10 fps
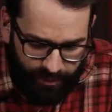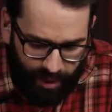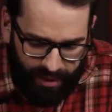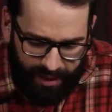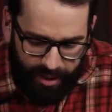
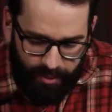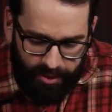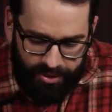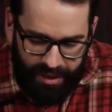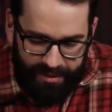Well, I
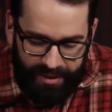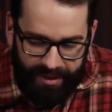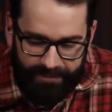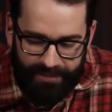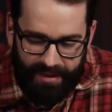appreciate
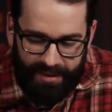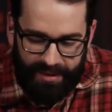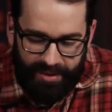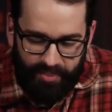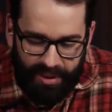that,
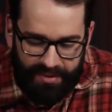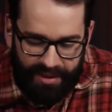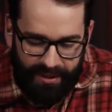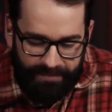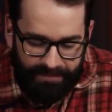
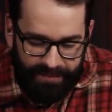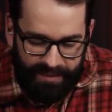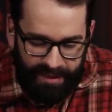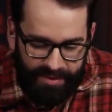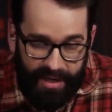but um,
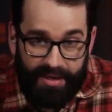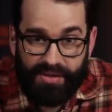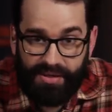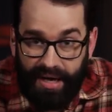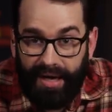it's kind
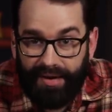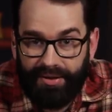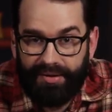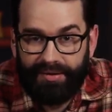of sad